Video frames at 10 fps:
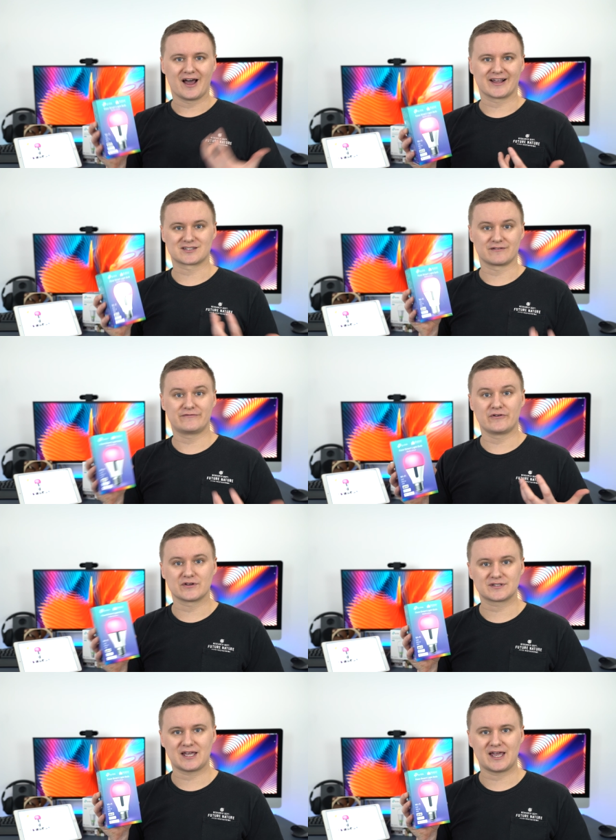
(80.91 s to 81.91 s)
I guess, a
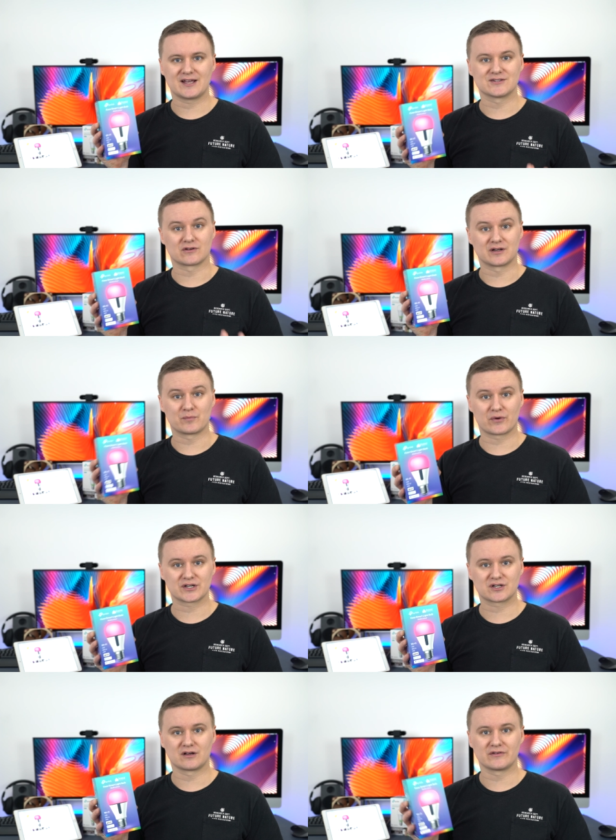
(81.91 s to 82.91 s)
first hands-on
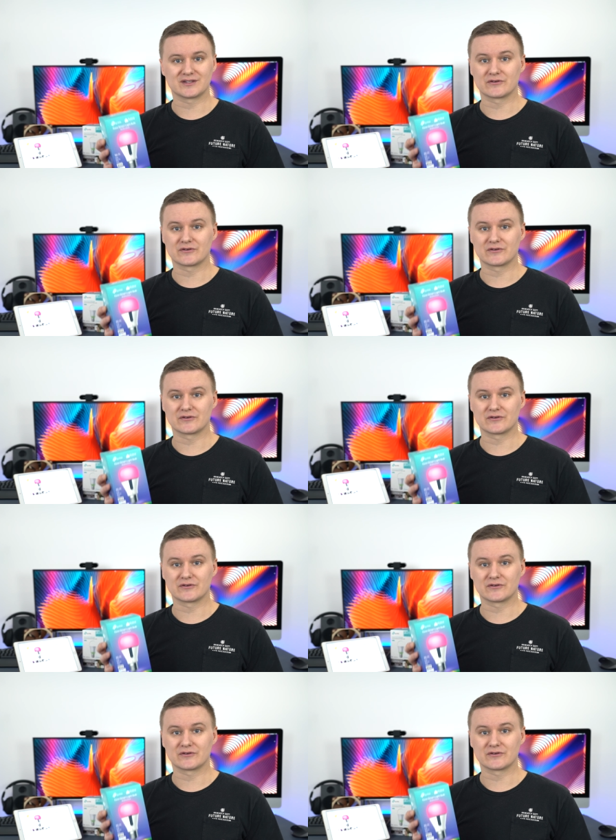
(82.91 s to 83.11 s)
impression of it.